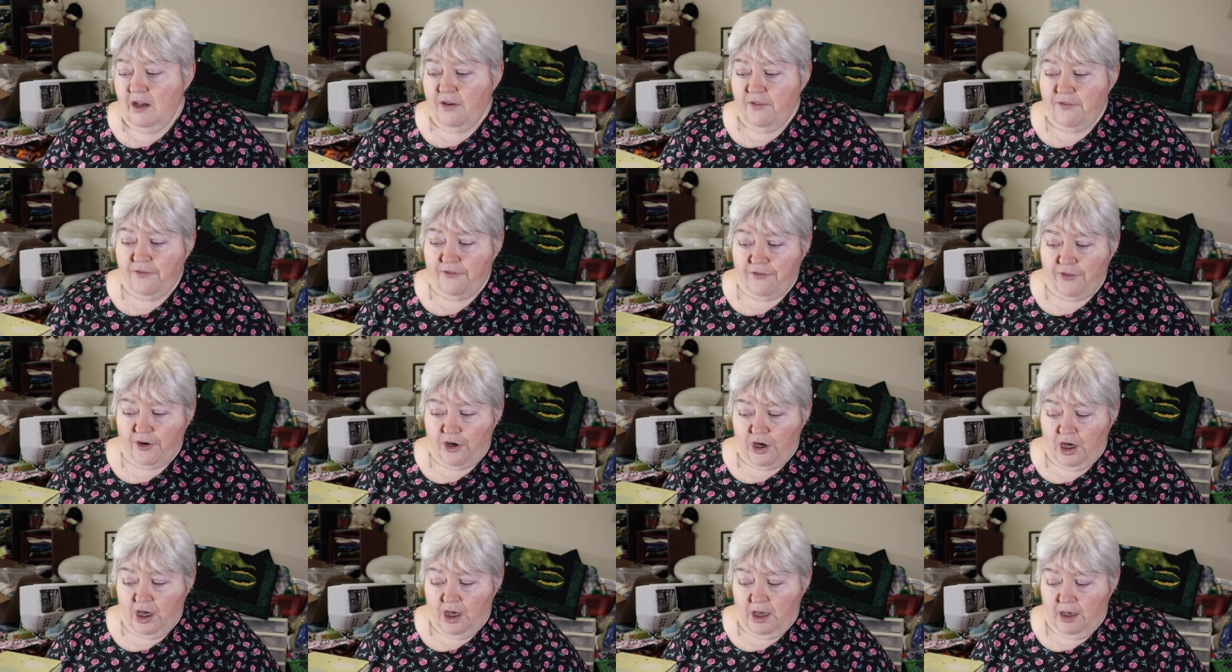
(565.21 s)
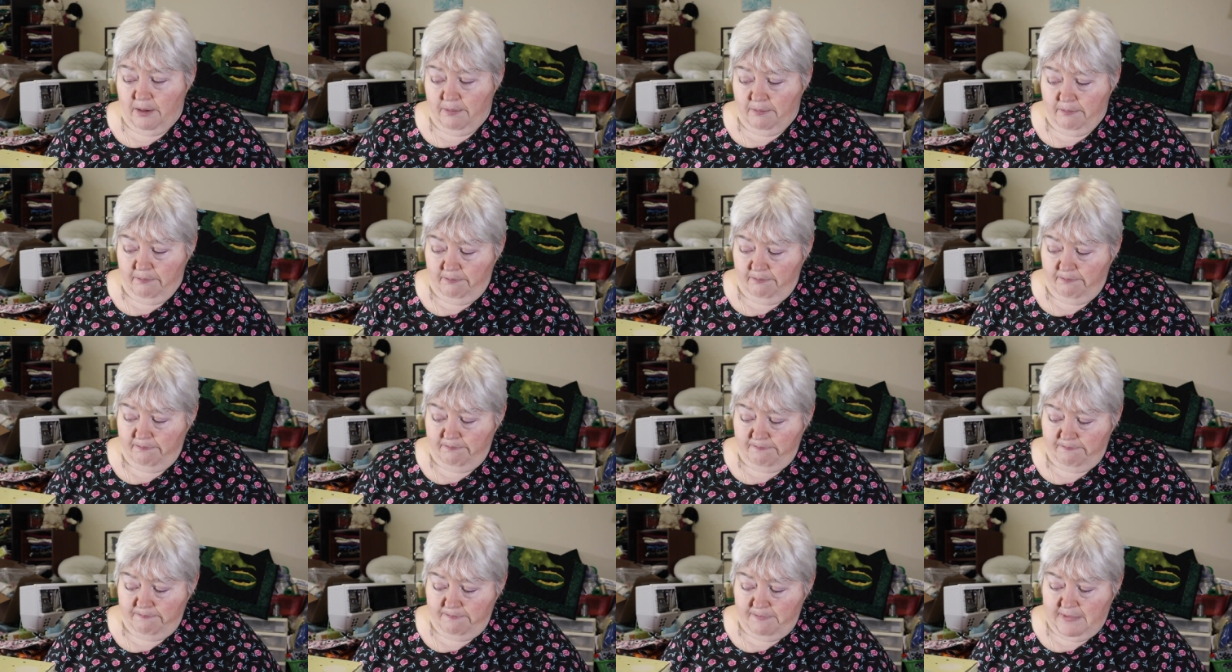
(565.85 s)
from
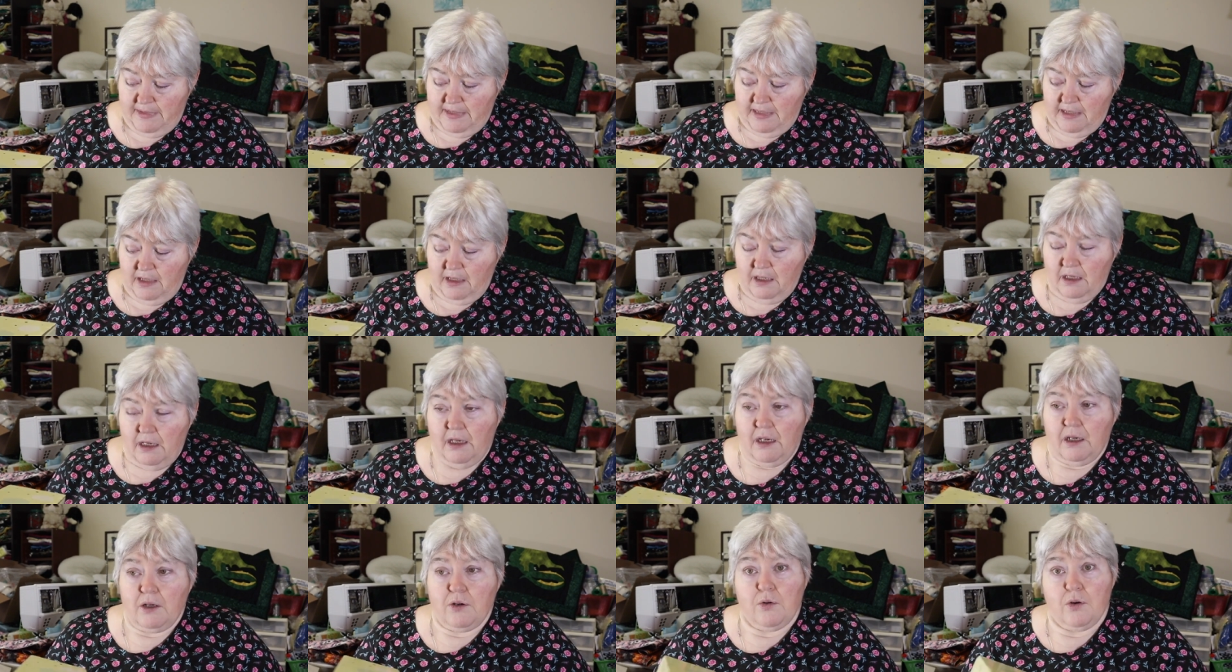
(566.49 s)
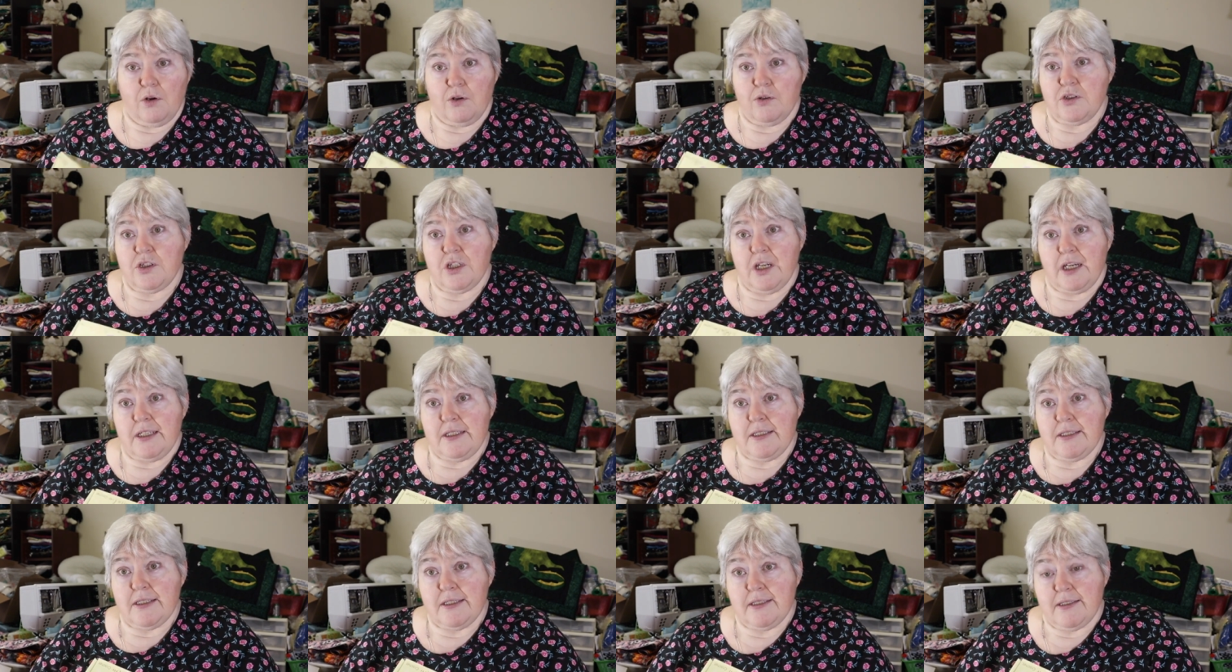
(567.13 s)

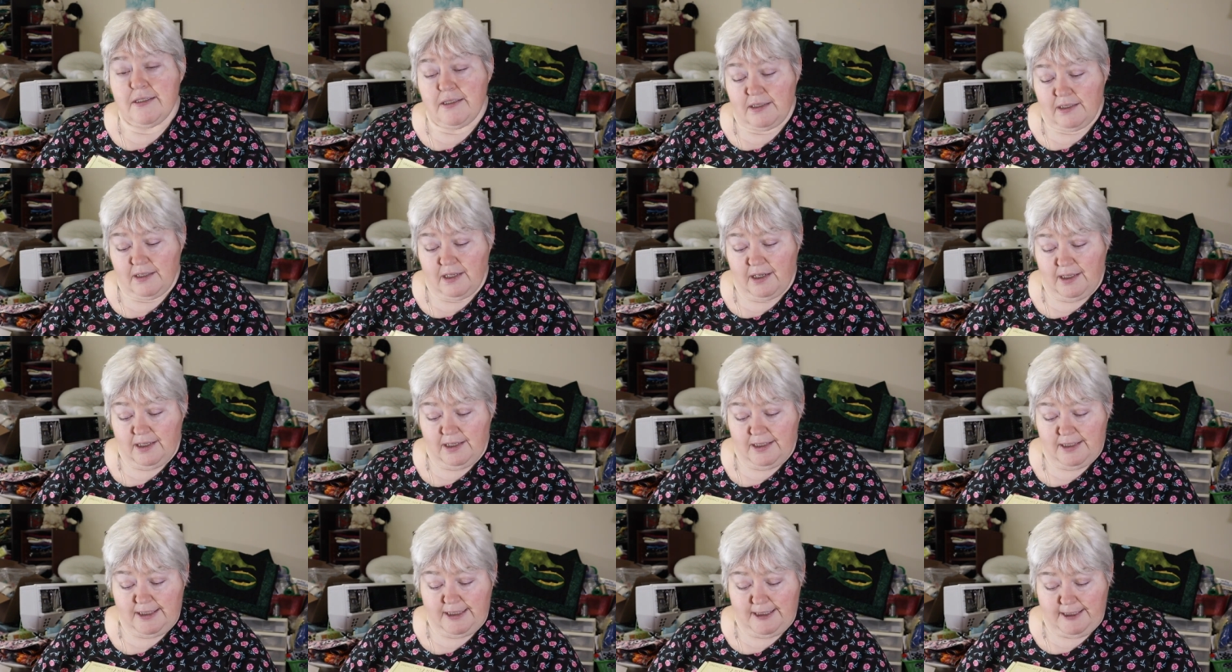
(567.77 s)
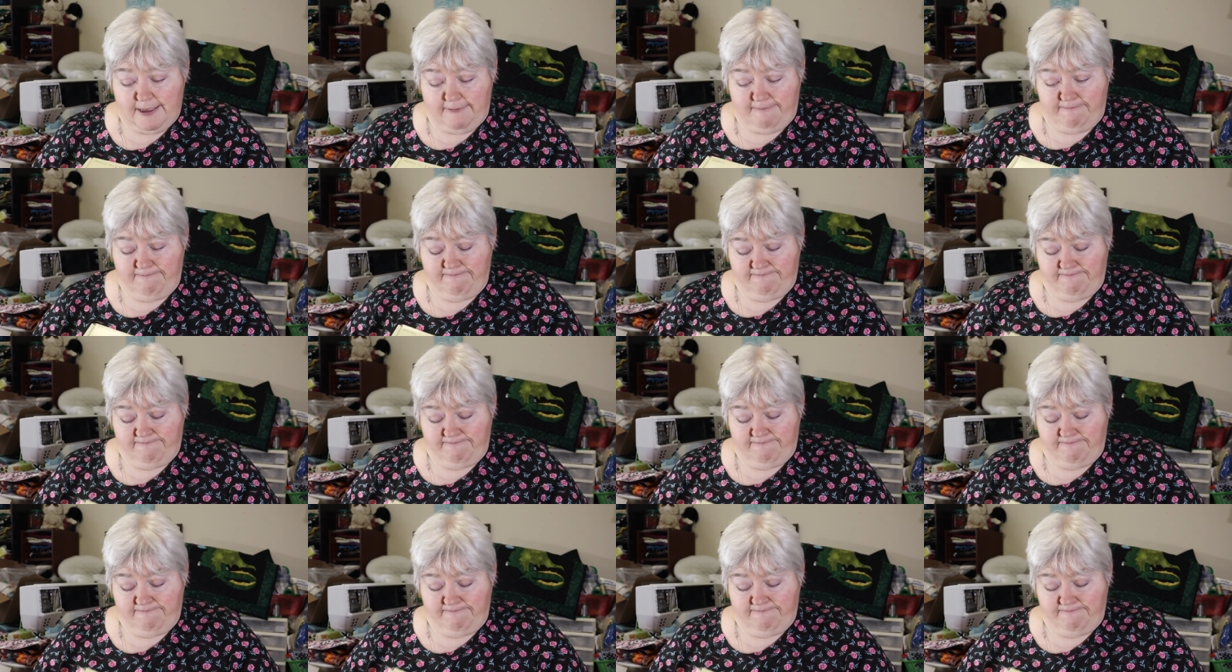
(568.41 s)
Crochet Society.